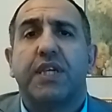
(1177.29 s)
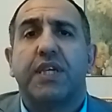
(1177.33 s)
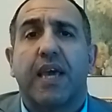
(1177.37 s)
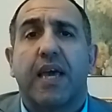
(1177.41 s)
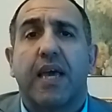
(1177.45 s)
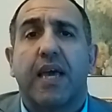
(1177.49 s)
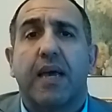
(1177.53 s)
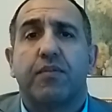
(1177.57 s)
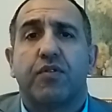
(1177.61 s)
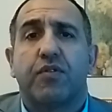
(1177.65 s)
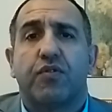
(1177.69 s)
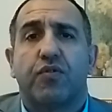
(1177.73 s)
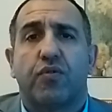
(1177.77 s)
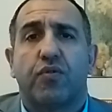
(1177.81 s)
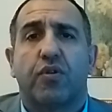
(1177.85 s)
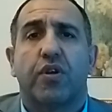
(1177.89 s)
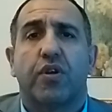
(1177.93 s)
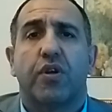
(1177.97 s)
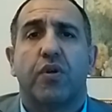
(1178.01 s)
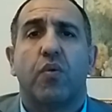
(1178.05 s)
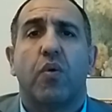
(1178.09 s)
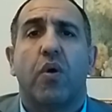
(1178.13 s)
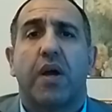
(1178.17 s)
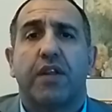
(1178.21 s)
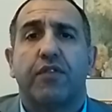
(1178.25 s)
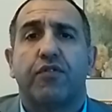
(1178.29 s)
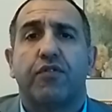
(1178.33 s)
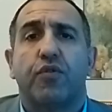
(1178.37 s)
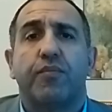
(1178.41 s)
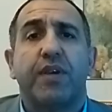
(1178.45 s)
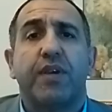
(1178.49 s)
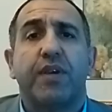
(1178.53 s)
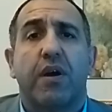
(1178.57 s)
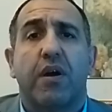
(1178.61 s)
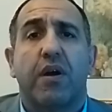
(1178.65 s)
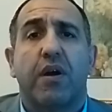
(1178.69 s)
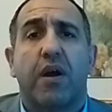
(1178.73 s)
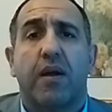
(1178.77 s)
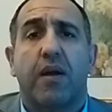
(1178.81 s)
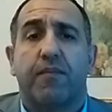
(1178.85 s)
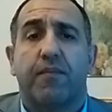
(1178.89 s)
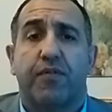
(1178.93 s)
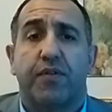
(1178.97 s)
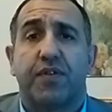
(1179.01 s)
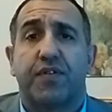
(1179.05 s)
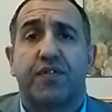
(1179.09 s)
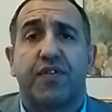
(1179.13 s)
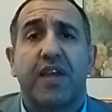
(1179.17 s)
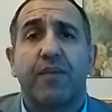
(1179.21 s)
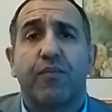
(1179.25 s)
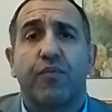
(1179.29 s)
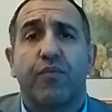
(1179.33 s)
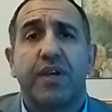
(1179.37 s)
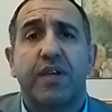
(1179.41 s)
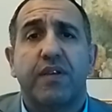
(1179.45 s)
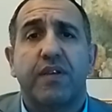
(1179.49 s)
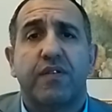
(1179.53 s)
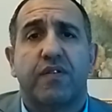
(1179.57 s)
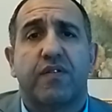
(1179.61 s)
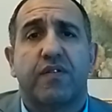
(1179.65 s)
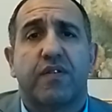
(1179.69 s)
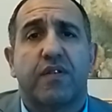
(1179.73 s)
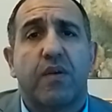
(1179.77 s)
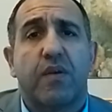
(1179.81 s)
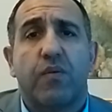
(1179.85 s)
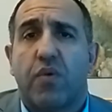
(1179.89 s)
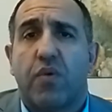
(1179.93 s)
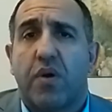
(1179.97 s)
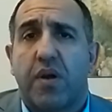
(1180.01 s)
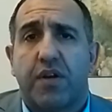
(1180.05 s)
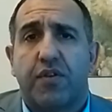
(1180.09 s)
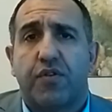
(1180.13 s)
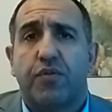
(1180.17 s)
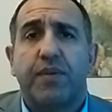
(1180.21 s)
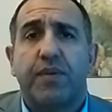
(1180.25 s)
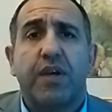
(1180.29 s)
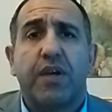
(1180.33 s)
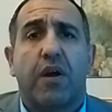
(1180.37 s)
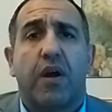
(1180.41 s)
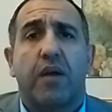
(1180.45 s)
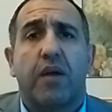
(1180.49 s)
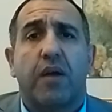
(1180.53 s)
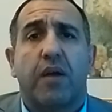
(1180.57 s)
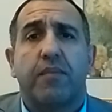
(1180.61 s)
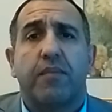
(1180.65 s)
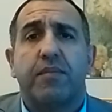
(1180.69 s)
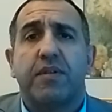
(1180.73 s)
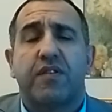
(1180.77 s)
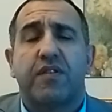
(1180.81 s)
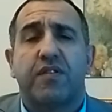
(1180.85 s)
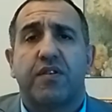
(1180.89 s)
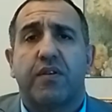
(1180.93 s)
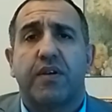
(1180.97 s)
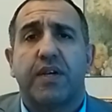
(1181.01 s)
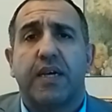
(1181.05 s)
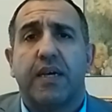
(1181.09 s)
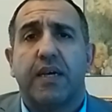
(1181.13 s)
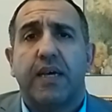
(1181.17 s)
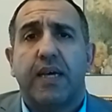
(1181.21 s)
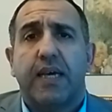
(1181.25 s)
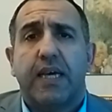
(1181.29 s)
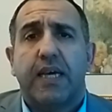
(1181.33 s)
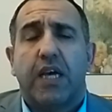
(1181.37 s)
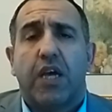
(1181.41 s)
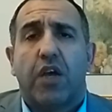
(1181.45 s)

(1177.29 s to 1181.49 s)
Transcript: camps who are going to want to do me harm for the same reasons that they want to do me harm in Syria.